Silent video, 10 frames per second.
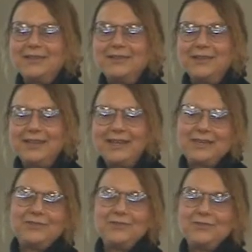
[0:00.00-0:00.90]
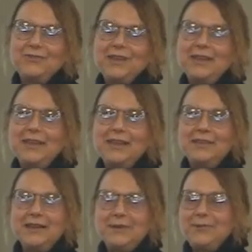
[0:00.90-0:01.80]
on lung cancer screening,
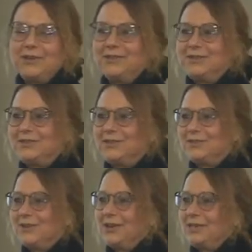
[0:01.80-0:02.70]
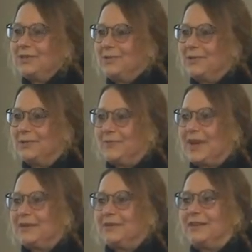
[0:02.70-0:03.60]
and then I want you to start talking to people
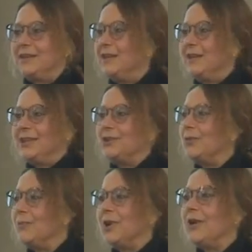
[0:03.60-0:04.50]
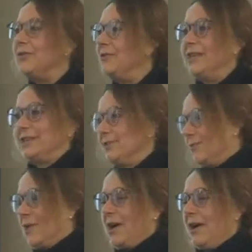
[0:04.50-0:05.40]
about it. He told me all the reasons
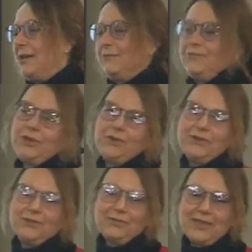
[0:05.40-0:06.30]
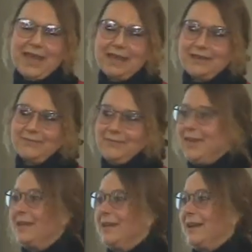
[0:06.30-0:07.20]
why we couldn't do that, and
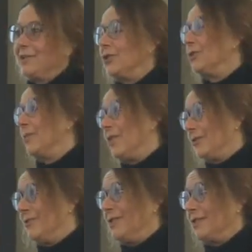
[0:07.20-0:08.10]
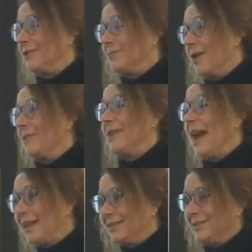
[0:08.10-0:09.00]
I told him all the reasons why we
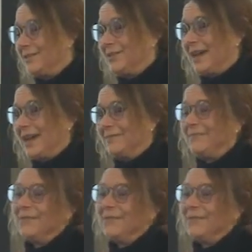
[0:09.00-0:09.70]
had to do that.